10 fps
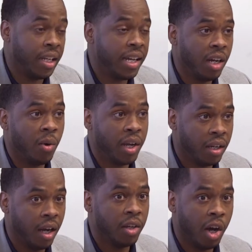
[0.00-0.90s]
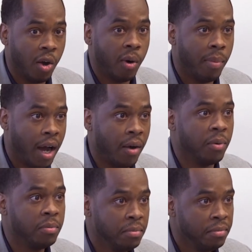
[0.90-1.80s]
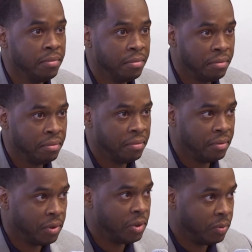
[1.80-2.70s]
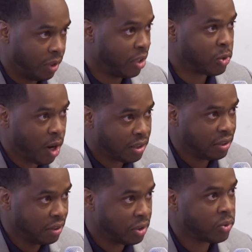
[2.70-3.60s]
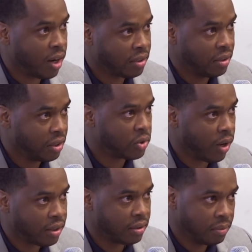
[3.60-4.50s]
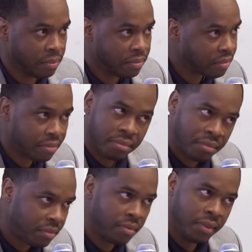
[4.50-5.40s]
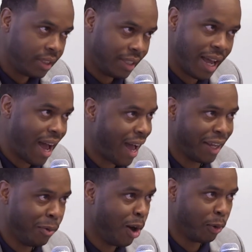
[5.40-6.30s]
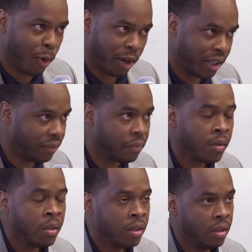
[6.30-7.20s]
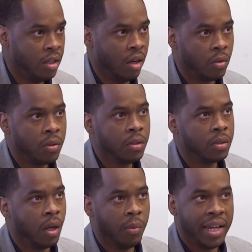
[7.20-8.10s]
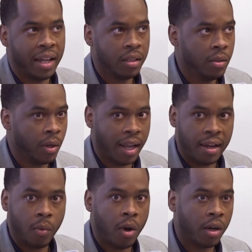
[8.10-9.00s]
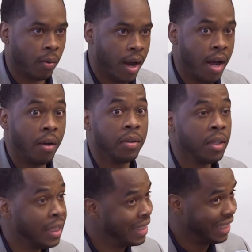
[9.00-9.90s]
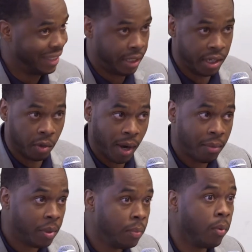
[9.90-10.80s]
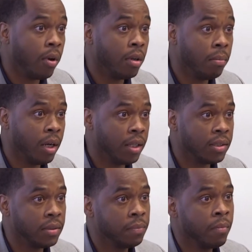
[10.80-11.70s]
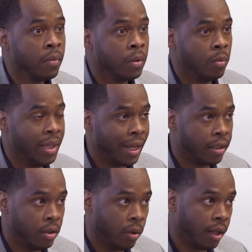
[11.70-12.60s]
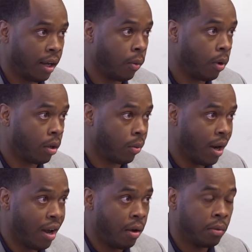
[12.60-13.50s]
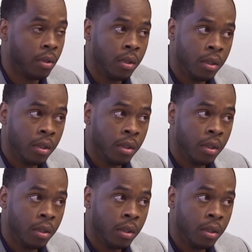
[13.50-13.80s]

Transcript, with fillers: did go in gun ho about instruction, instruction, instruction. Nah, it wasn't working, you know. So we had to do a lot of work around getting the right people on the bus. We had to do a lot of work around